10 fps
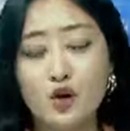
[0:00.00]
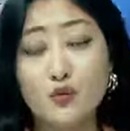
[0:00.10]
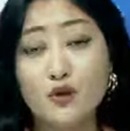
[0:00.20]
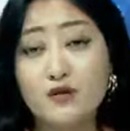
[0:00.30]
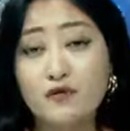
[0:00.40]

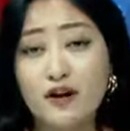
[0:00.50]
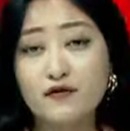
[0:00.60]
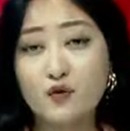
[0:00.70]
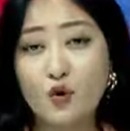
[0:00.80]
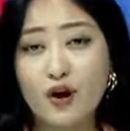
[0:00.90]

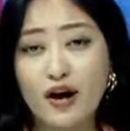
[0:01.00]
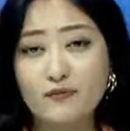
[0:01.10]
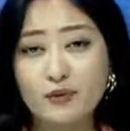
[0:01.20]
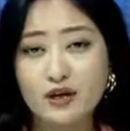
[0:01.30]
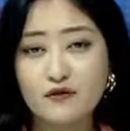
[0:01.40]
₹5 crore
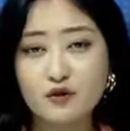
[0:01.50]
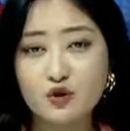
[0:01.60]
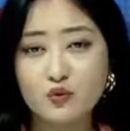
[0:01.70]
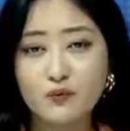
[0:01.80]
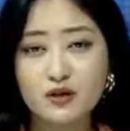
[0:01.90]
have been
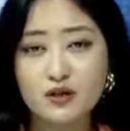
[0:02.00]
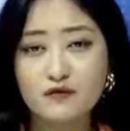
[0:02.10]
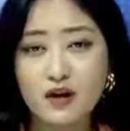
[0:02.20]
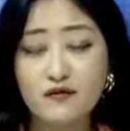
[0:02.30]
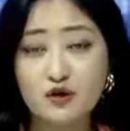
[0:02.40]
given to women
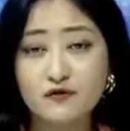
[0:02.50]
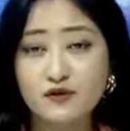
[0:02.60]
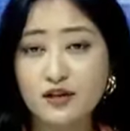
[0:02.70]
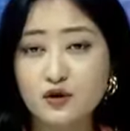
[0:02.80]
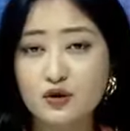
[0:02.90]
survivors of
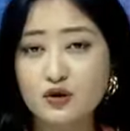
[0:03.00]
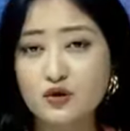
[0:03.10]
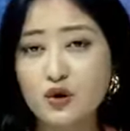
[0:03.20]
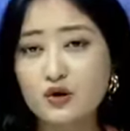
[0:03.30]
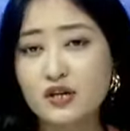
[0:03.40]
sexual
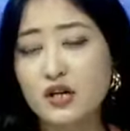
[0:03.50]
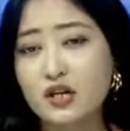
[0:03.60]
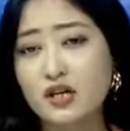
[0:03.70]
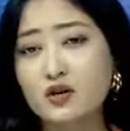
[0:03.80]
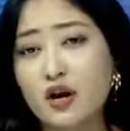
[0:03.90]
assault and
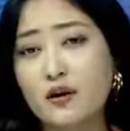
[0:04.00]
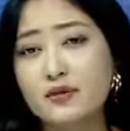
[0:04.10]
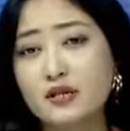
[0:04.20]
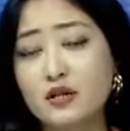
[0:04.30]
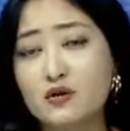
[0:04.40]
other
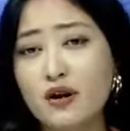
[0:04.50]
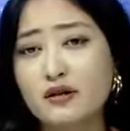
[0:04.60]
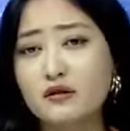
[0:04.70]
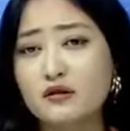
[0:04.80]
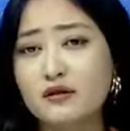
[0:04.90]
crimes in the
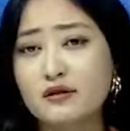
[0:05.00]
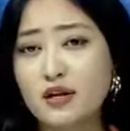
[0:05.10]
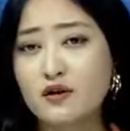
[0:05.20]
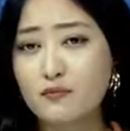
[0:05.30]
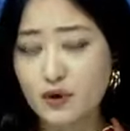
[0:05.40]
crisis-hit
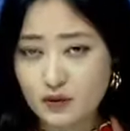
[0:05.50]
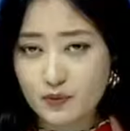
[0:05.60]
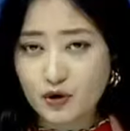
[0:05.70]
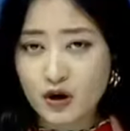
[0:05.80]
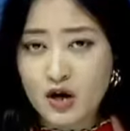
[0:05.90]
state of Manipur.